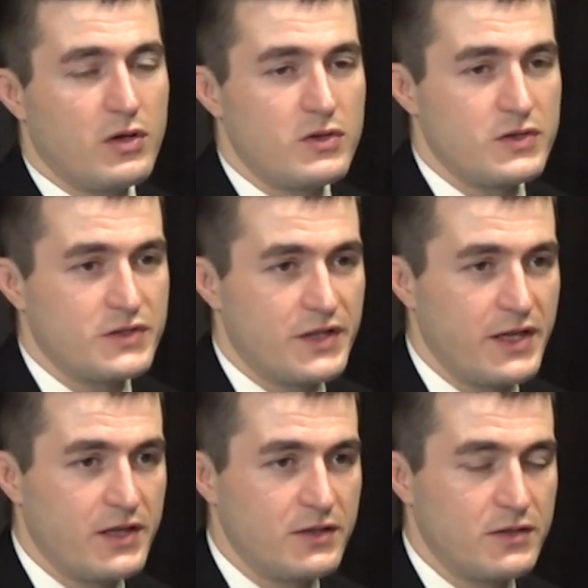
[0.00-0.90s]

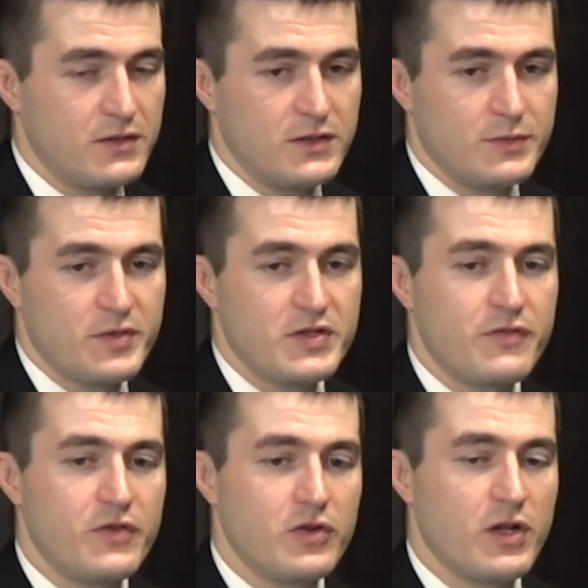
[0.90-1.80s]
understand, especially
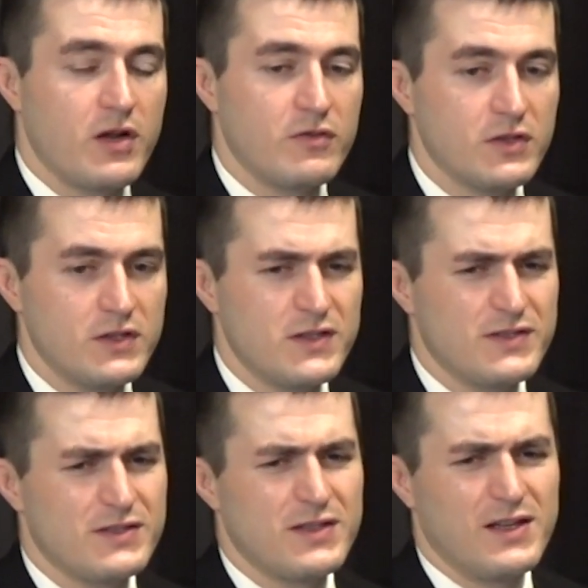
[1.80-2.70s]
if you're not
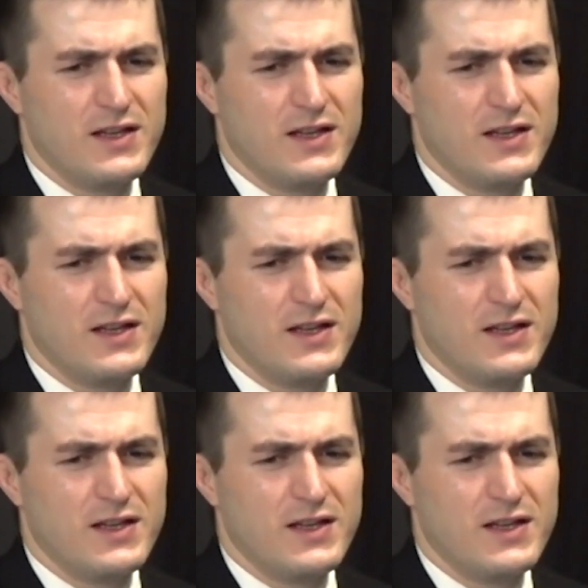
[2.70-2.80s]
religious,